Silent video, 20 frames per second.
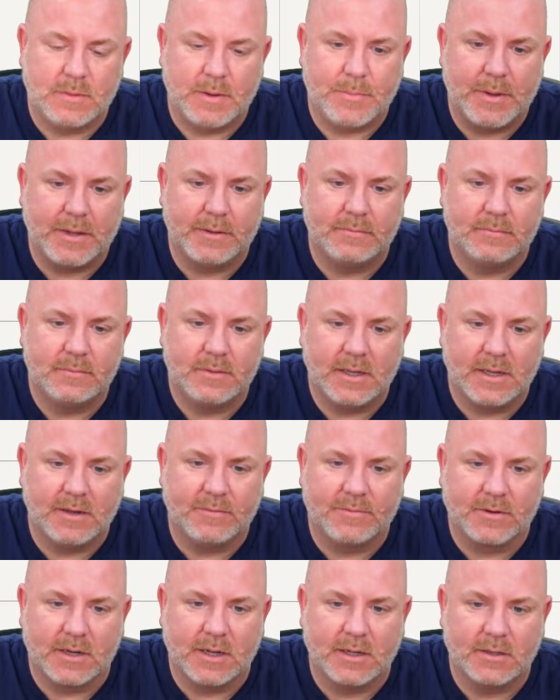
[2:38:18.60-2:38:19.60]
My bad. Yeah, I
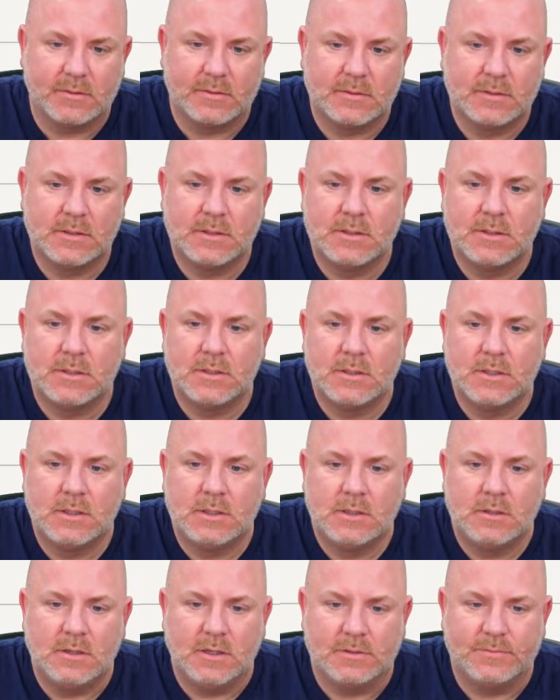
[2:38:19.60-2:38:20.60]
forgot.
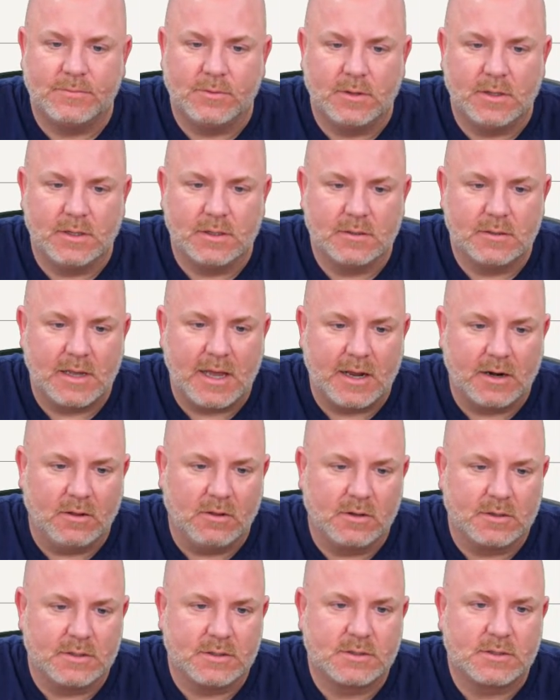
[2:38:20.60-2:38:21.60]
That's for the
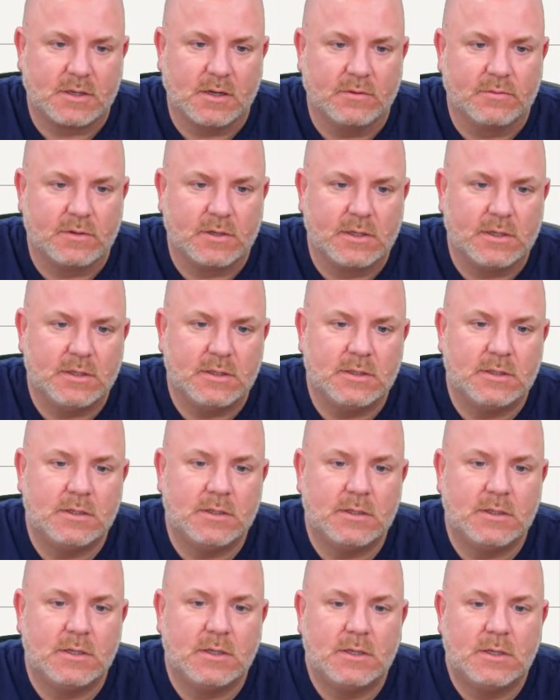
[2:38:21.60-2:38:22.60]
analog discovery.
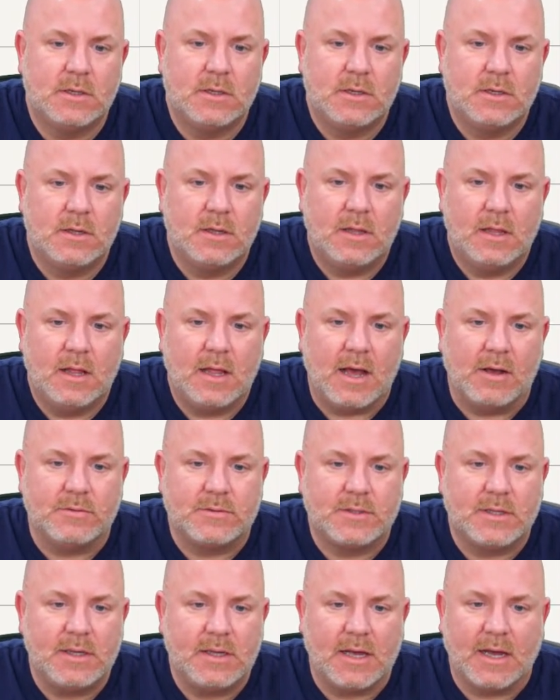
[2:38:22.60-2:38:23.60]
I
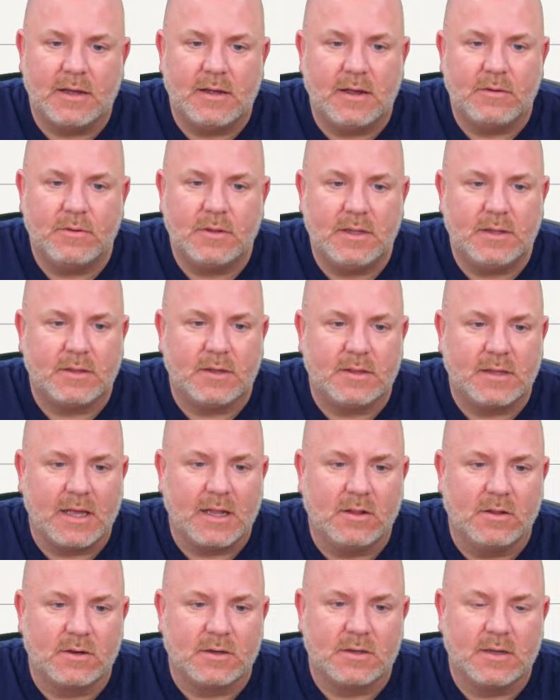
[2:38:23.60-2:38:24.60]
really thought the
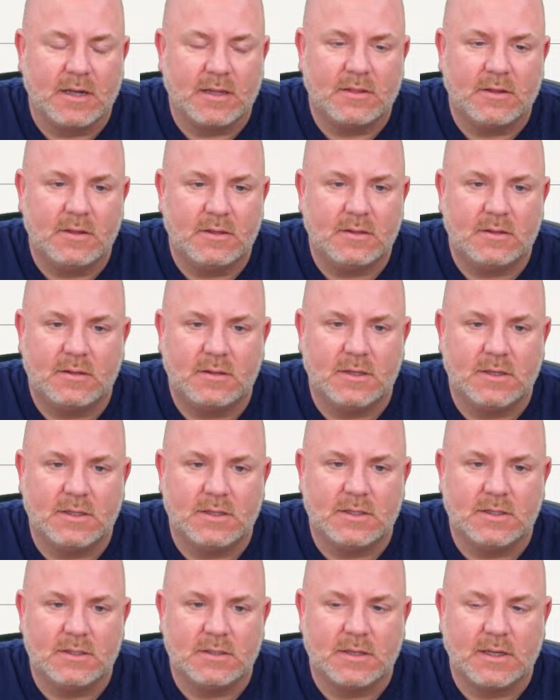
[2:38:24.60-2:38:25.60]
analog. I thought
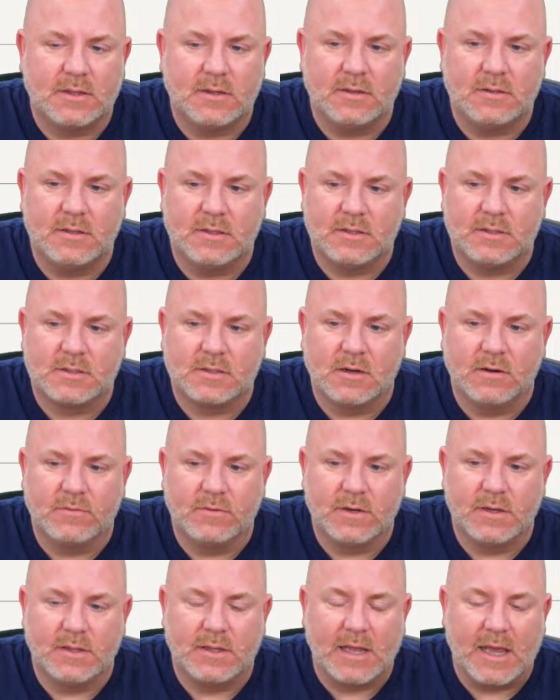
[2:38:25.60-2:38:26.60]
the
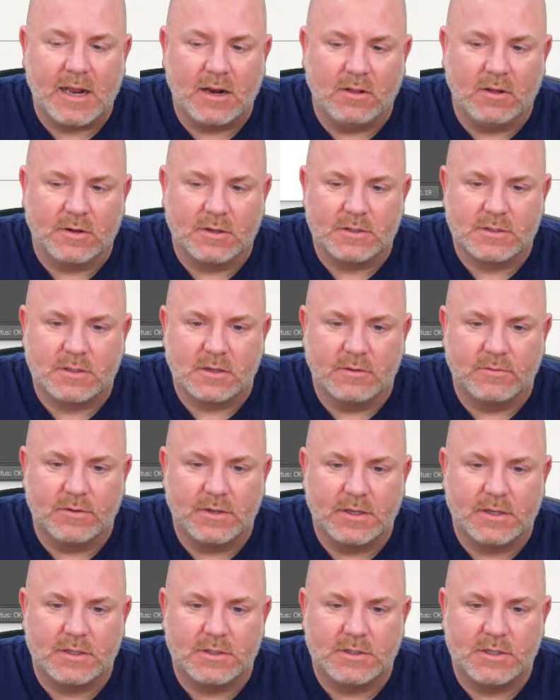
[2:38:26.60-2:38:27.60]
analog
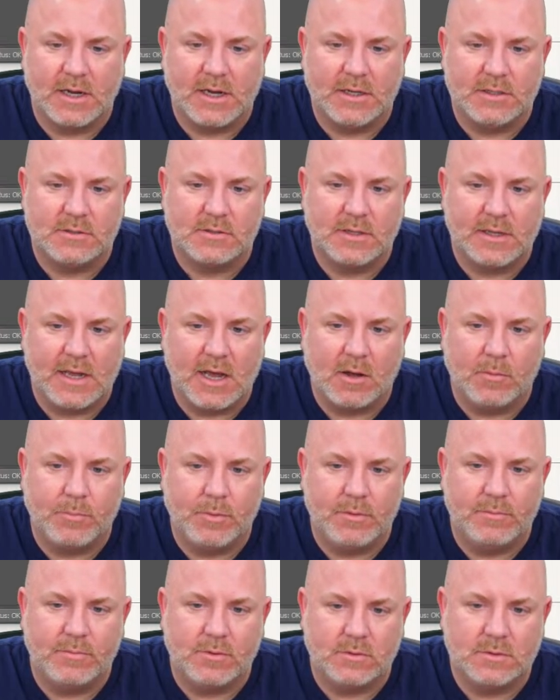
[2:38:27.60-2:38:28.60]
discovery could change the
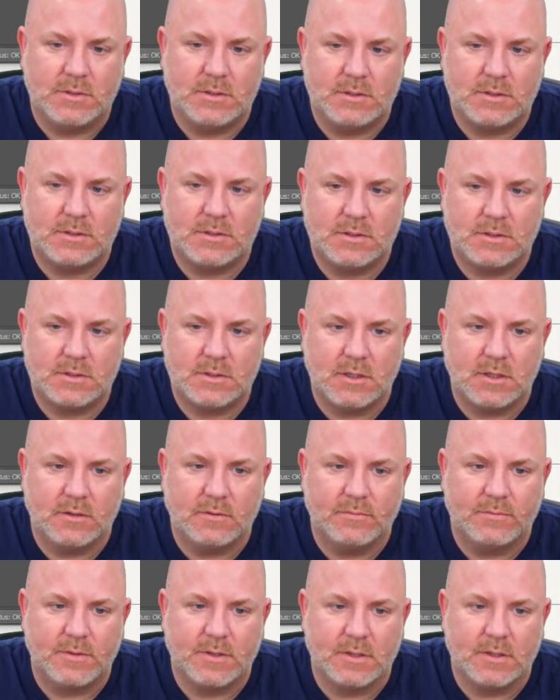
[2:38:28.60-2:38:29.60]
output voltage
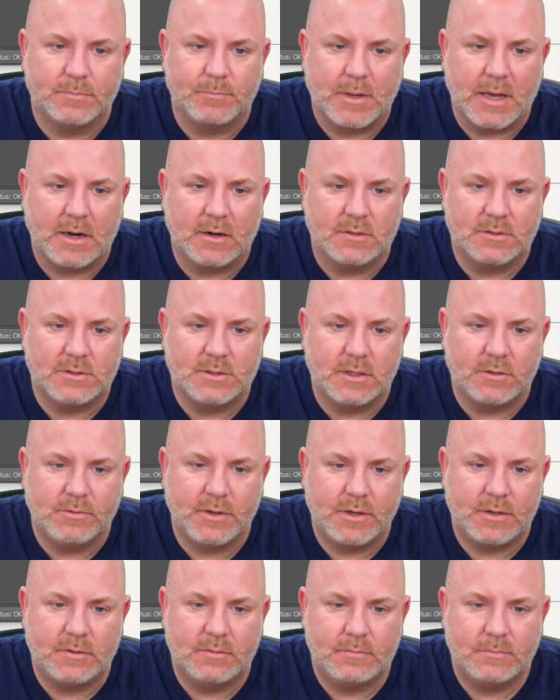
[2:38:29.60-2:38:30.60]
of the pattern
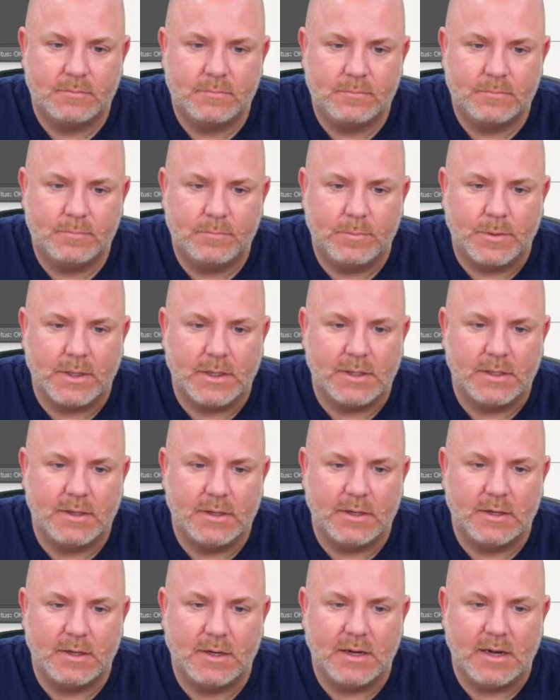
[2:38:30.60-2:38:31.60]
generator, but
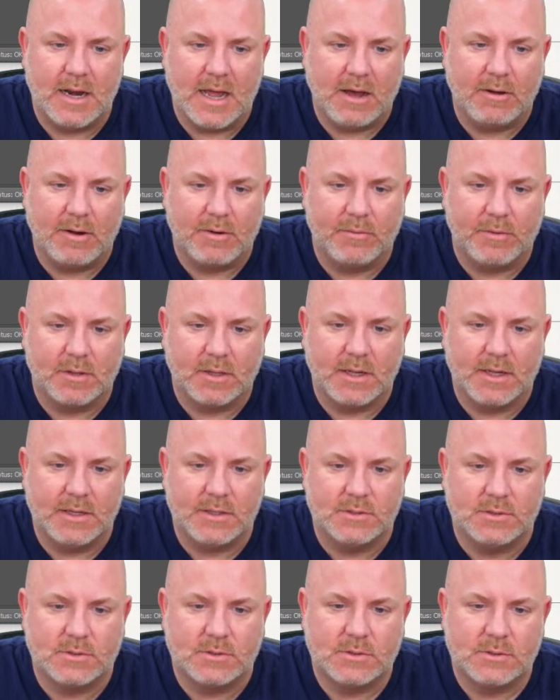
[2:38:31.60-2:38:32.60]
now I
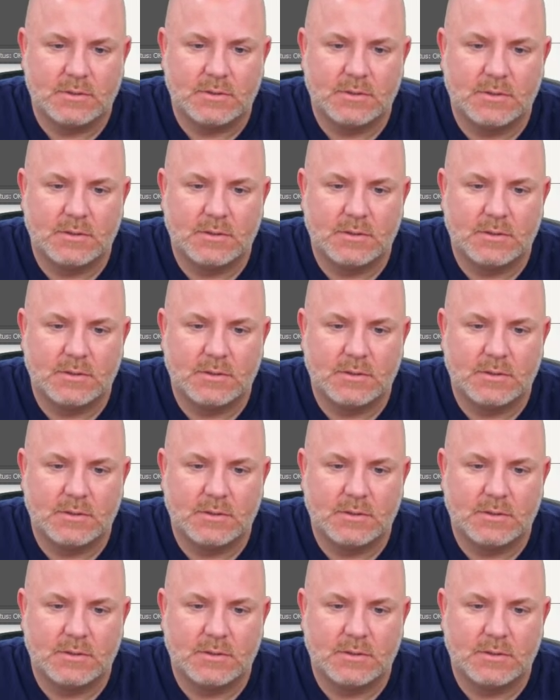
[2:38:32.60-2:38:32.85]
realize